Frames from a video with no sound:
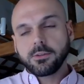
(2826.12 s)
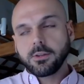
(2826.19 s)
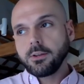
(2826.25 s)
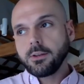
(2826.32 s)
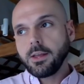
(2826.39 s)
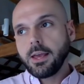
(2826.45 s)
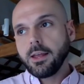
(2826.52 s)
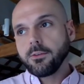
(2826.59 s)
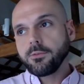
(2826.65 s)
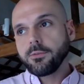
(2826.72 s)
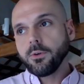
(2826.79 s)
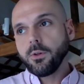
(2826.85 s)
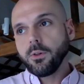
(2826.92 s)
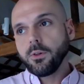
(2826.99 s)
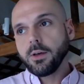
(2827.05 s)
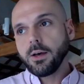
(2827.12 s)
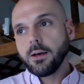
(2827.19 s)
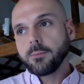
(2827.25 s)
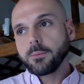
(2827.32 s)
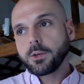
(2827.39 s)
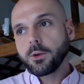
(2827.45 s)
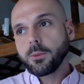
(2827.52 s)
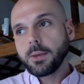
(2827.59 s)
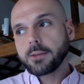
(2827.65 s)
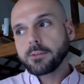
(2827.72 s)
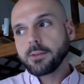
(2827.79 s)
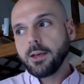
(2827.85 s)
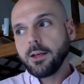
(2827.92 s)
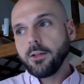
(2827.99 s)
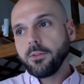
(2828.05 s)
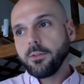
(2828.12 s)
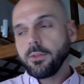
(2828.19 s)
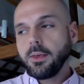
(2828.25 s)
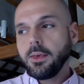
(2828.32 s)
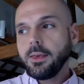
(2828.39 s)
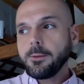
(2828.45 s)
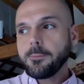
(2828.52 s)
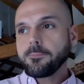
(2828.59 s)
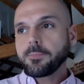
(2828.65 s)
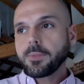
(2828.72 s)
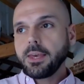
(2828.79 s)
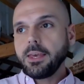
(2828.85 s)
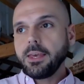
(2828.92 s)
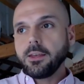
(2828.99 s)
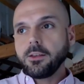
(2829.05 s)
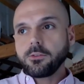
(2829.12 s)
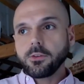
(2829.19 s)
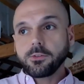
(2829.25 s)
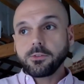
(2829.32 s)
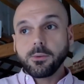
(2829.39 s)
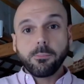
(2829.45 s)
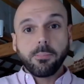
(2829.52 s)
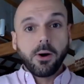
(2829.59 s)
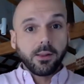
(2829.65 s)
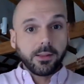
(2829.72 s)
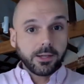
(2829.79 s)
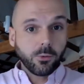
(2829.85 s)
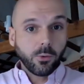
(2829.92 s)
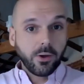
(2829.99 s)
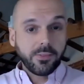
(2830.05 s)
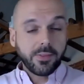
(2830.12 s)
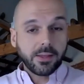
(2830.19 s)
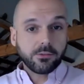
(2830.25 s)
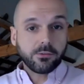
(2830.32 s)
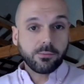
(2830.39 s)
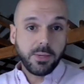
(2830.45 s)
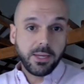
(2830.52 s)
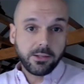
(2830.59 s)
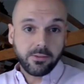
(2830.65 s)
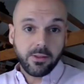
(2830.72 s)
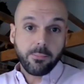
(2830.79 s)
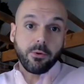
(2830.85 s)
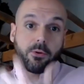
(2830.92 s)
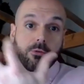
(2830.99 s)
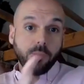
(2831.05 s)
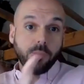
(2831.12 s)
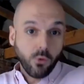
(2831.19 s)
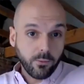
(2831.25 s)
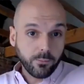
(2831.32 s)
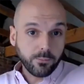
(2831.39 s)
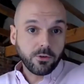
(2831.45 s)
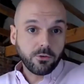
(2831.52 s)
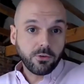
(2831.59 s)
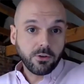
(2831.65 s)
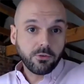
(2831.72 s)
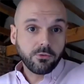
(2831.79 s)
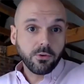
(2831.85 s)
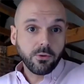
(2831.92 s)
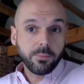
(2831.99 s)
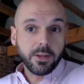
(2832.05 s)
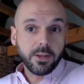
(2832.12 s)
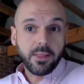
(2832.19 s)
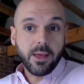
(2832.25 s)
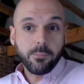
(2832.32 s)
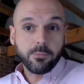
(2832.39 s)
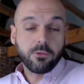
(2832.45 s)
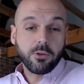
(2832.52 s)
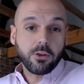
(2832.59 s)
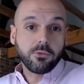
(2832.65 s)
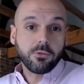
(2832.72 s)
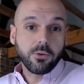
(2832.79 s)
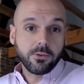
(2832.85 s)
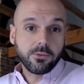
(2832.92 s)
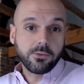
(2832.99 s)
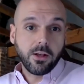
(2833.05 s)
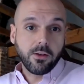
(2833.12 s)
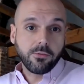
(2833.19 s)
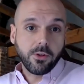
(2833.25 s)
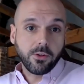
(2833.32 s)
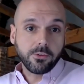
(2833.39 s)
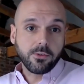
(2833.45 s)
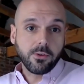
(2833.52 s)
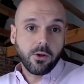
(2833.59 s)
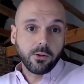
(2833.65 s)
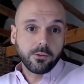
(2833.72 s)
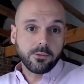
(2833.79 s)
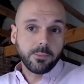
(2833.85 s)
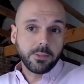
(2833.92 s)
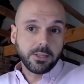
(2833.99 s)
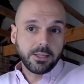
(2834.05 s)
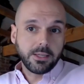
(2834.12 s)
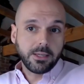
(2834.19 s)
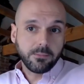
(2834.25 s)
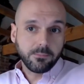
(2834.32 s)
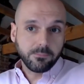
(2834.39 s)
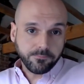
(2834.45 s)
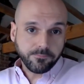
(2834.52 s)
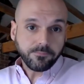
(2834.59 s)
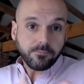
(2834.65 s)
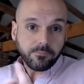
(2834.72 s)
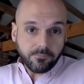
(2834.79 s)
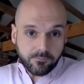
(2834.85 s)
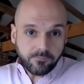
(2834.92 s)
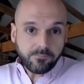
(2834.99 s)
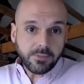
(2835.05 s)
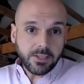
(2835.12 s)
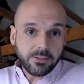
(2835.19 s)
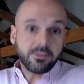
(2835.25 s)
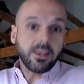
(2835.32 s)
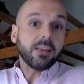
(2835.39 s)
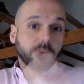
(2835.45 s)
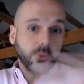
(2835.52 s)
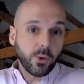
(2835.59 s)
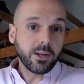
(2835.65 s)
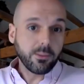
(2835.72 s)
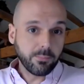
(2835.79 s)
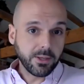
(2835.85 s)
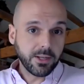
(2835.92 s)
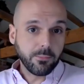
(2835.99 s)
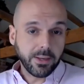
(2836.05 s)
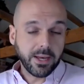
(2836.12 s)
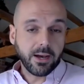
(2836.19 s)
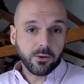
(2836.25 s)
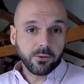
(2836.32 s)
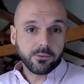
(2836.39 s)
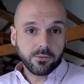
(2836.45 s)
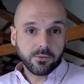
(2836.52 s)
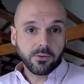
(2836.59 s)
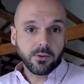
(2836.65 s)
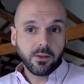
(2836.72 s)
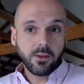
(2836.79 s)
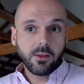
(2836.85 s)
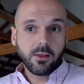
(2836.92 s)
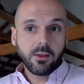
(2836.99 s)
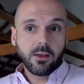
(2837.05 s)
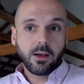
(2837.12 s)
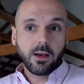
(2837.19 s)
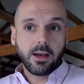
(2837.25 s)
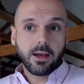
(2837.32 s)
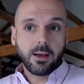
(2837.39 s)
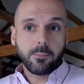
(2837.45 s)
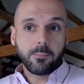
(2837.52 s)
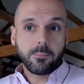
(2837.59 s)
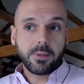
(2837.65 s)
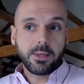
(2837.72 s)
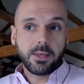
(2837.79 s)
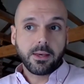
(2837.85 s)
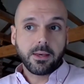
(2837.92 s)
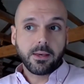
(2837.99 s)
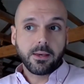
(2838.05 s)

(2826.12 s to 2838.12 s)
and full cure back to health, is a symbolic one that performs a gesture, but that gesture itself also ultimately says quite a bit about a